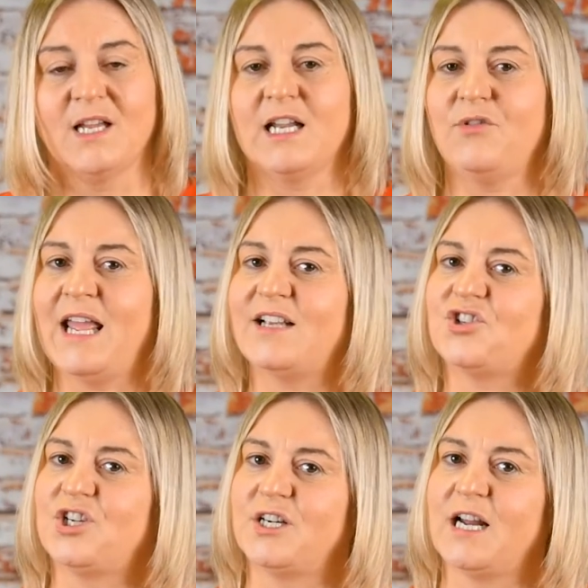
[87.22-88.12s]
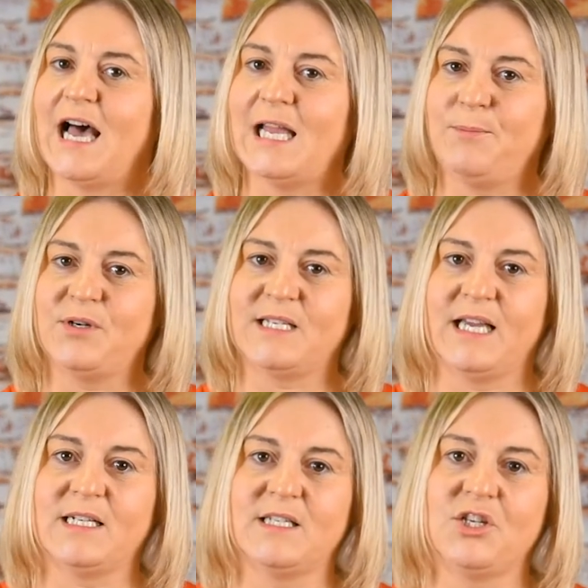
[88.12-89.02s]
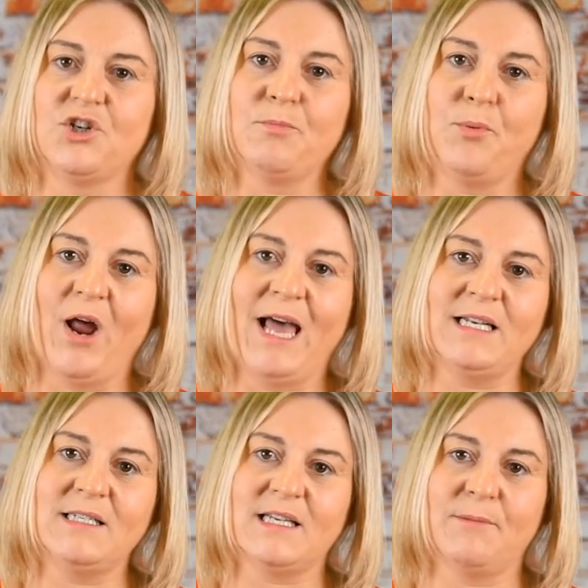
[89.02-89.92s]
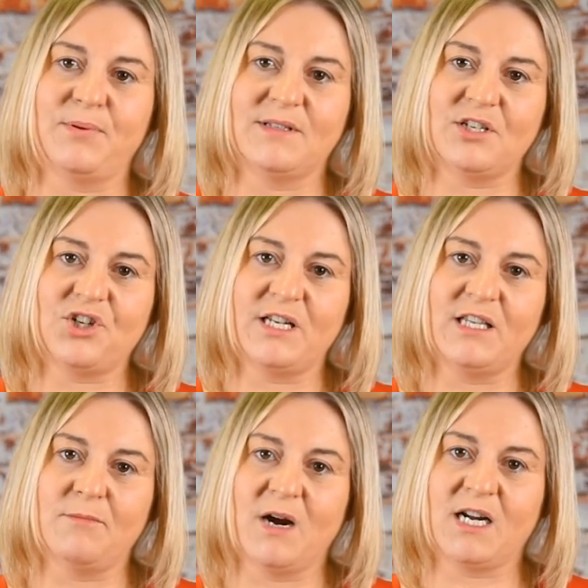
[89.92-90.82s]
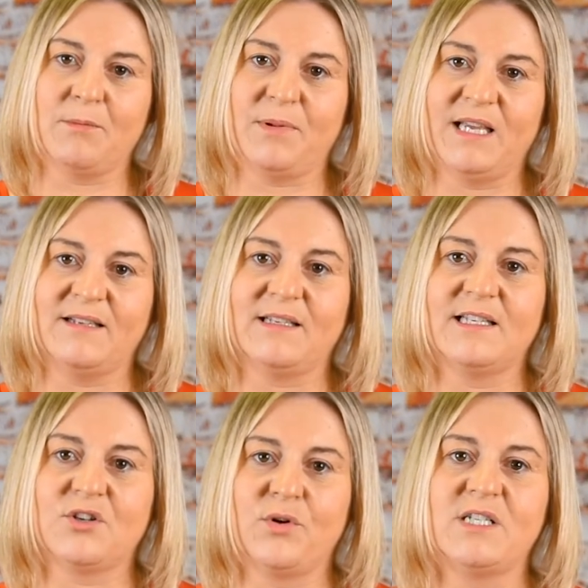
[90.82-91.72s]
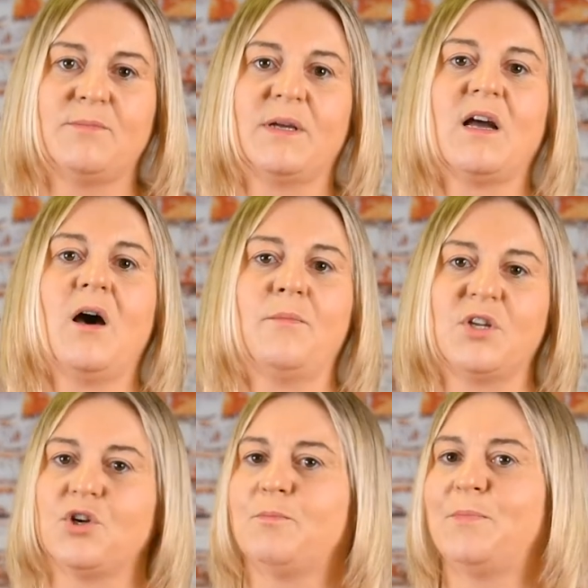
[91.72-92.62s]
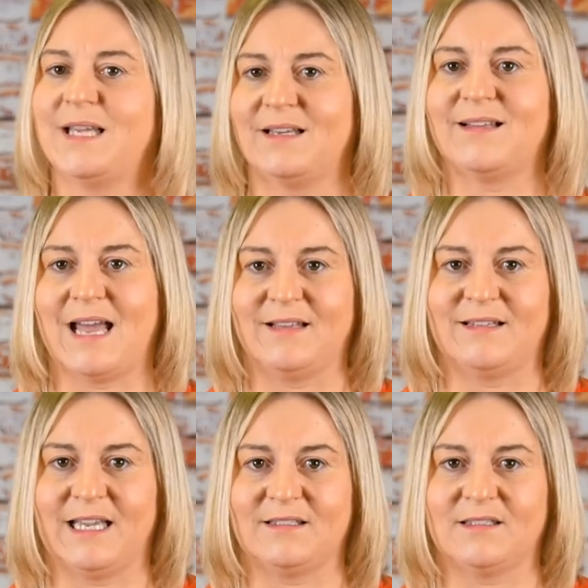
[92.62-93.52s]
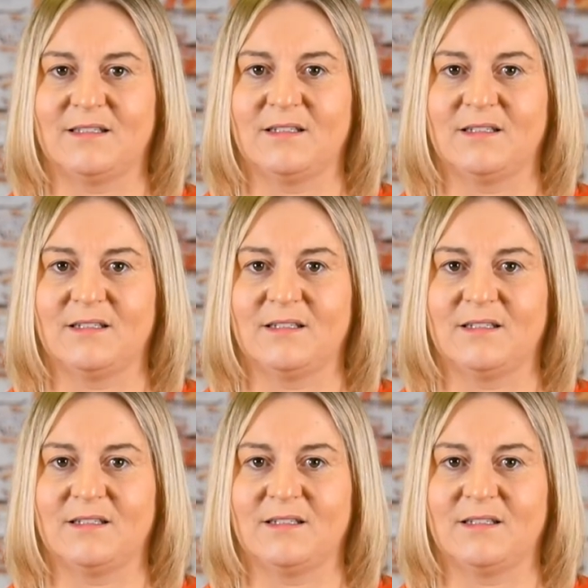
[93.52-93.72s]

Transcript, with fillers: Now, next year, I predict that your brand and positioning in the marketplace is going to become your biggest asset.